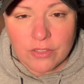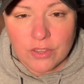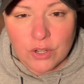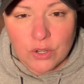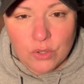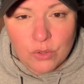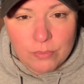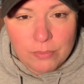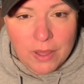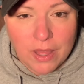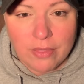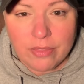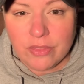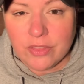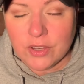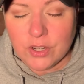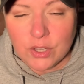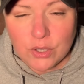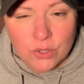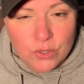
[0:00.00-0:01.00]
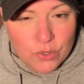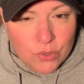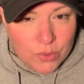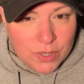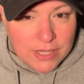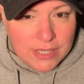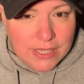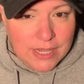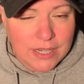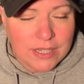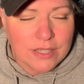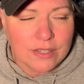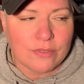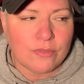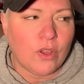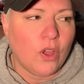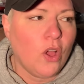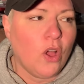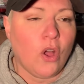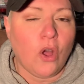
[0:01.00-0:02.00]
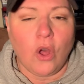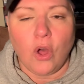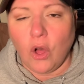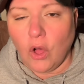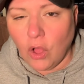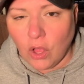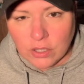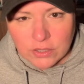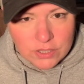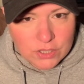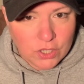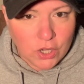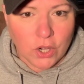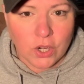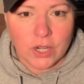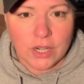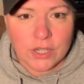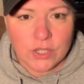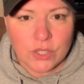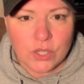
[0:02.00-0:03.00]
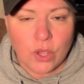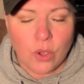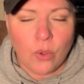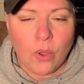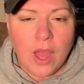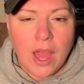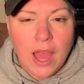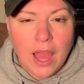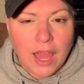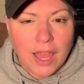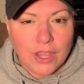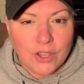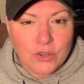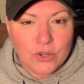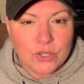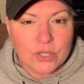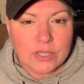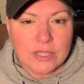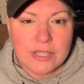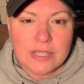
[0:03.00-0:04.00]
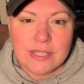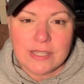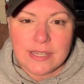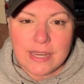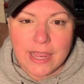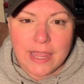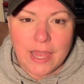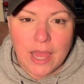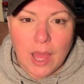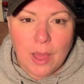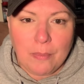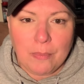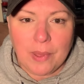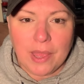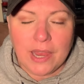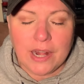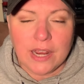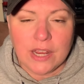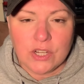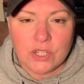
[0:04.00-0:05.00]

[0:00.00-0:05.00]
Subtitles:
the new month, the new incentive all started. So I usually stay up and I